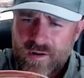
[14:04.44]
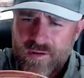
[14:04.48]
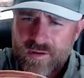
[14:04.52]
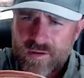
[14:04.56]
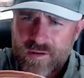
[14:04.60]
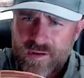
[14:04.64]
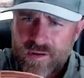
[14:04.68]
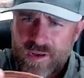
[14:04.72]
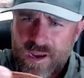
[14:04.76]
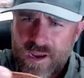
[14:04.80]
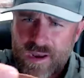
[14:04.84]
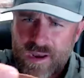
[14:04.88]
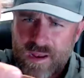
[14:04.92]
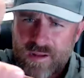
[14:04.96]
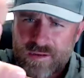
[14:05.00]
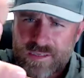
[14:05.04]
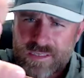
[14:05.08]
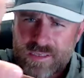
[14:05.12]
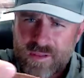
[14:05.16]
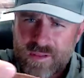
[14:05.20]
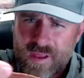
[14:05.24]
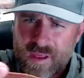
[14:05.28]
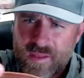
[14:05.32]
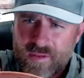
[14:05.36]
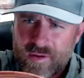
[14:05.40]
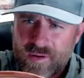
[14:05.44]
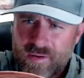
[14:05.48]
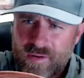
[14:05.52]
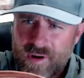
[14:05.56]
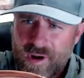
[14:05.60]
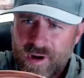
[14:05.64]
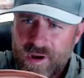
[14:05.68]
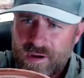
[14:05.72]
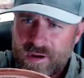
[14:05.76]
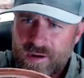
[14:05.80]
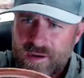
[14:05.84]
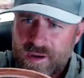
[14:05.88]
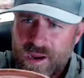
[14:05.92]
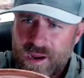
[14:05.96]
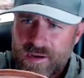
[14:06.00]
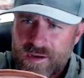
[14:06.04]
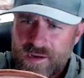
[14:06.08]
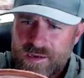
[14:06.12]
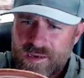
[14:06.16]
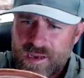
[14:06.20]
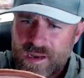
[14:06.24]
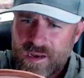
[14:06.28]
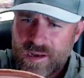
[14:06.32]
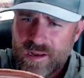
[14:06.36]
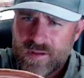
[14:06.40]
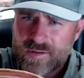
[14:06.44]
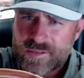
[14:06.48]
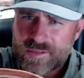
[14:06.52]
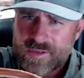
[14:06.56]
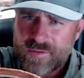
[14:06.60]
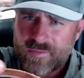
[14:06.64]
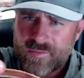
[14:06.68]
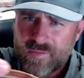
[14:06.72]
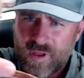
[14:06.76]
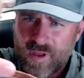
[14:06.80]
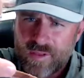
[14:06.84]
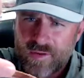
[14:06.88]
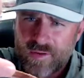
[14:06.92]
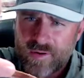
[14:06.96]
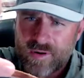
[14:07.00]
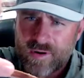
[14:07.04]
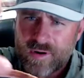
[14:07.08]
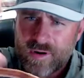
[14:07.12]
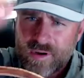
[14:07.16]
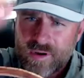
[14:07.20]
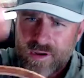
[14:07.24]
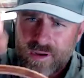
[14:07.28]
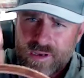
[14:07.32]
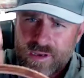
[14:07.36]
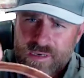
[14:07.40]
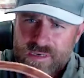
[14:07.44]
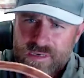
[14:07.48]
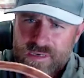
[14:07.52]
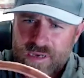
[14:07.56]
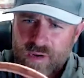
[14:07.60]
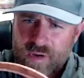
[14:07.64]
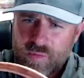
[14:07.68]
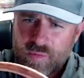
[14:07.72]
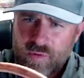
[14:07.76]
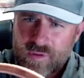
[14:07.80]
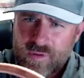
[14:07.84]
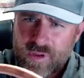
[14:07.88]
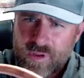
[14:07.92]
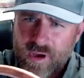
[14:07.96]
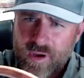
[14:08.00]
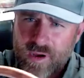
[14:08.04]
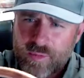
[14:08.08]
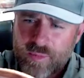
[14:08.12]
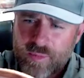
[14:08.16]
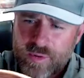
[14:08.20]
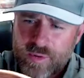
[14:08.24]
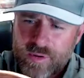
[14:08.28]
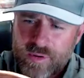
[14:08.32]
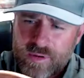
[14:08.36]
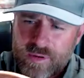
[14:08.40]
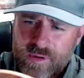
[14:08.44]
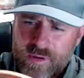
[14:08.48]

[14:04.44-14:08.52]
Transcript: or 10 ounce leather, right? 9 to 10 ounce of leather doubled up.